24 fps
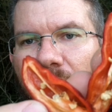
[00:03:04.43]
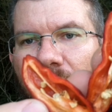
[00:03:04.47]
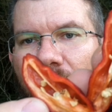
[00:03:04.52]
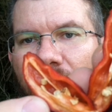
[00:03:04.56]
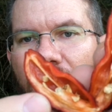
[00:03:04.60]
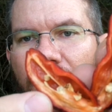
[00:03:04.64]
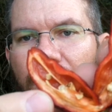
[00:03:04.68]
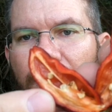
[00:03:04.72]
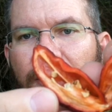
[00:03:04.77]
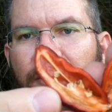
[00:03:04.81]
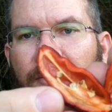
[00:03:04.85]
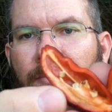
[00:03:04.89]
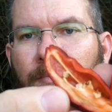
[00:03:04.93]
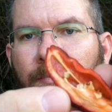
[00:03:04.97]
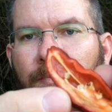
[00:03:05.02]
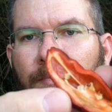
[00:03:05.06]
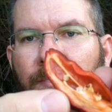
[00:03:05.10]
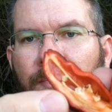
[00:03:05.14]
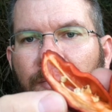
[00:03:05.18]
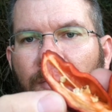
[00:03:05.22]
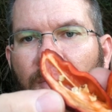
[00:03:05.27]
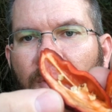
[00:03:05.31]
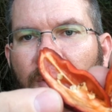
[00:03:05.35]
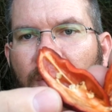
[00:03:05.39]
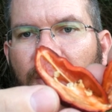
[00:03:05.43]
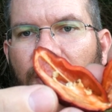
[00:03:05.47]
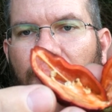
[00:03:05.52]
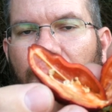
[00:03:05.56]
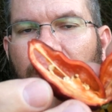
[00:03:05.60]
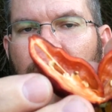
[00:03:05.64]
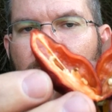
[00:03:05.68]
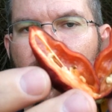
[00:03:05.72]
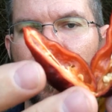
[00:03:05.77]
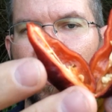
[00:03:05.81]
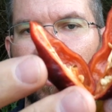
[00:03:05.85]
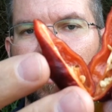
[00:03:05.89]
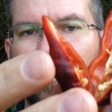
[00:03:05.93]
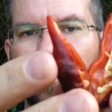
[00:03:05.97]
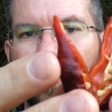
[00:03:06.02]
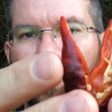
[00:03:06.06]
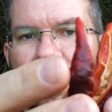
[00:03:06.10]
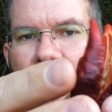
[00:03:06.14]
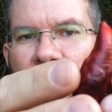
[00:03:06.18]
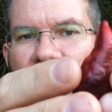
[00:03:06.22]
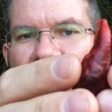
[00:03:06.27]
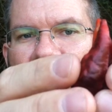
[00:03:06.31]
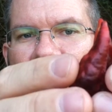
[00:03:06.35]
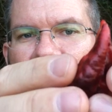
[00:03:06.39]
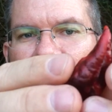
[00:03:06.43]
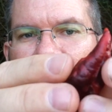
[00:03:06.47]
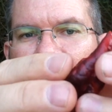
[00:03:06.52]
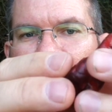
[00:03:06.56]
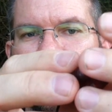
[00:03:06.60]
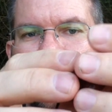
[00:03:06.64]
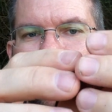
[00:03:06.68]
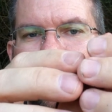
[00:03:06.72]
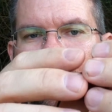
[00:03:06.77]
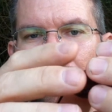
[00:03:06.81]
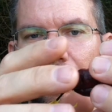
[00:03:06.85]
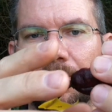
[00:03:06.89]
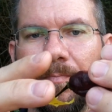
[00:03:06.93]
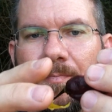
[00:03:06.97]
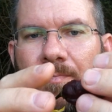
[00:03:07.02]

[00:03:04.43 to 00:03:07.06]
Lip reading: all there, aside from 3 seeds.